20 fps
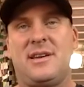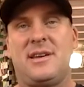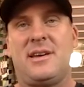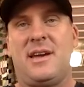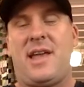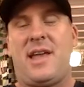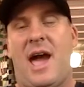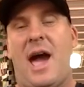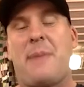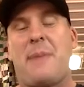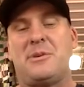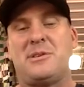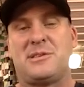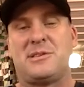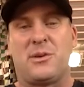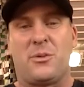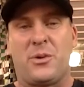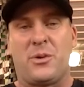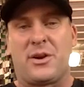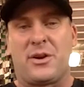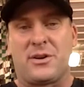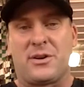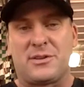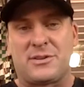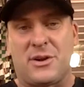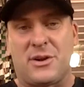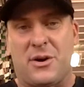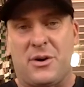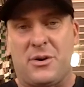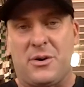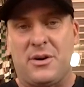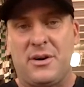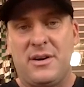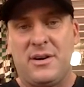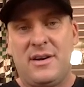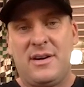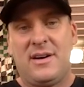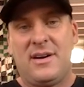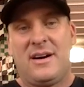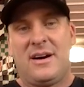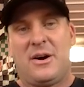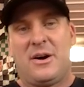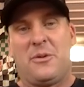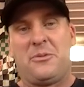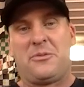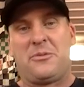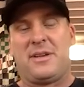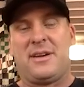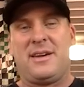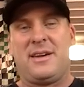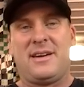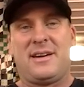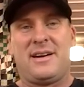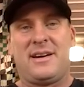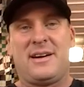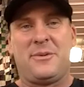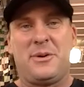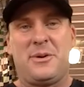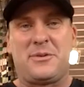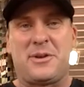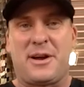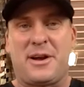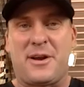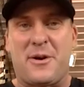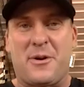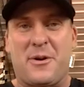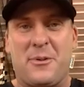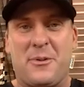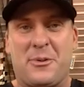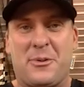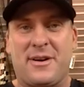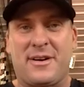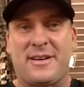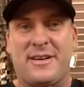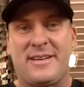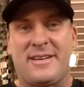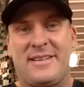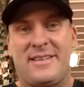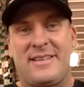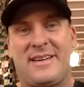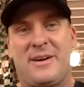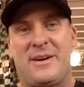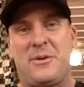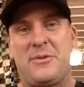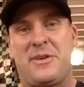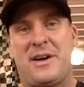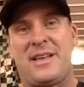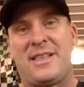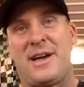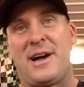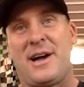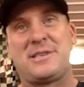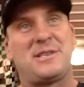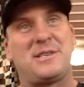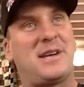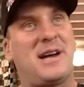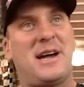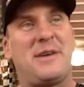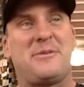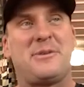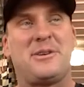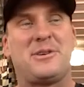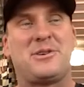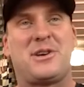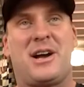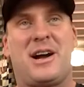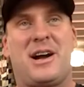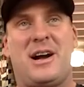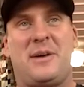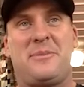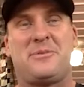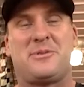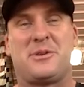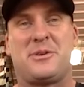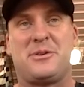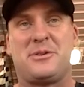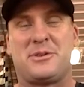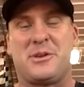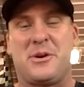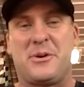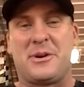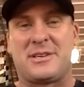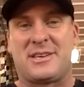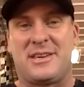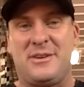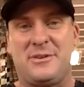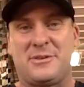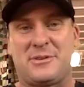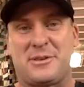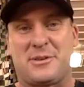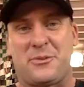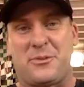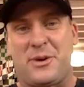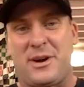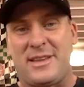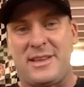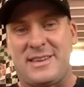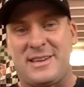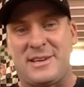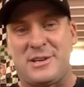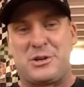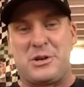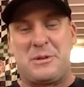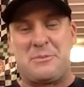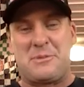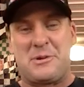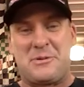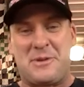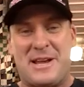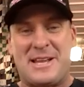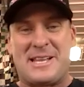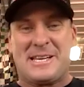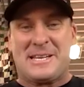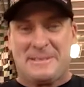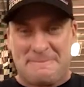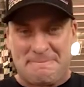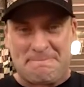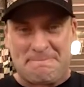It, it, happens in the winter. So hopefully uh, we've done our homework and uh, we've had lots of time in the shop. So there's no excuses of why things shouldn't be ready.